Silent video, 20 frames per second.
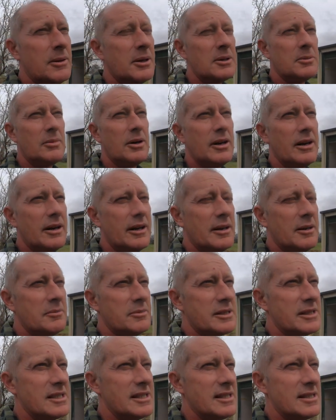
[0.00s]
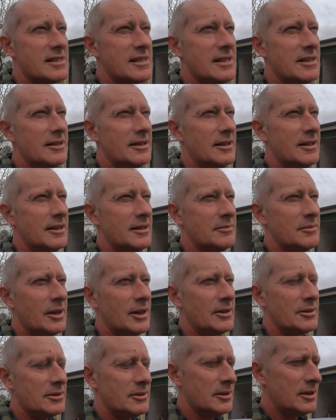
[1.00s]
what am I? I'm a 69
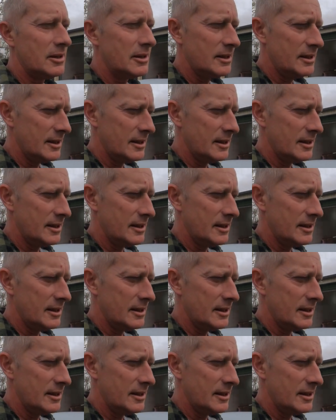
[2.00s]
model.